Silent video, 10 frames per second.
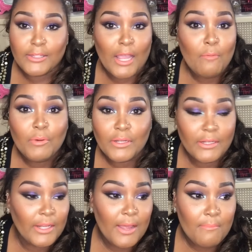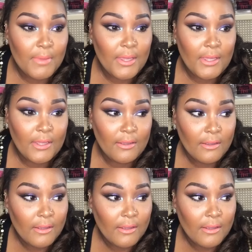They wouldn't let me.